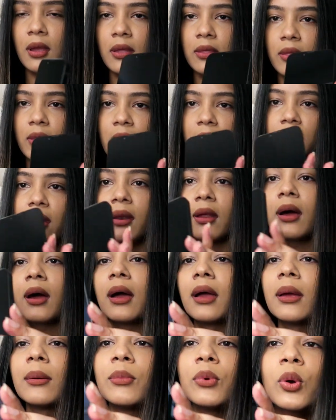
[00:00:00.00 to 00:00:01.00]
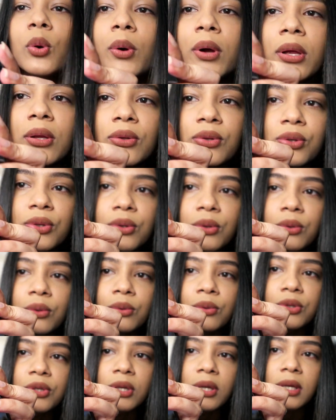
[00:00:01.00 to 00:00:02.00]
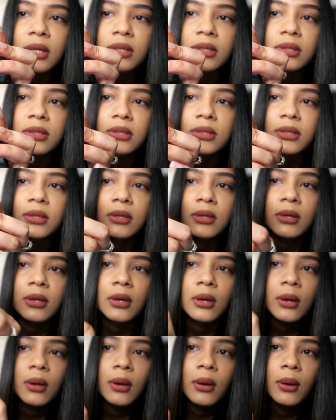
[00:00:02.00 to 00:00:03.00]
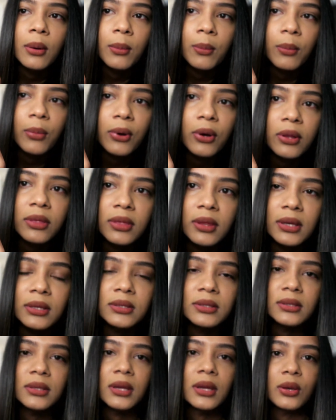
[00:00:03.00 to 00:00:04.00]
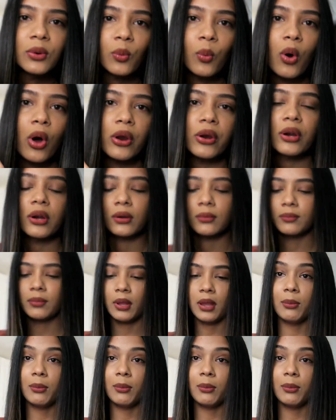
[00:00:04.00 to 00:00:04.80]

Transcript: And then I'm going to just put this in water.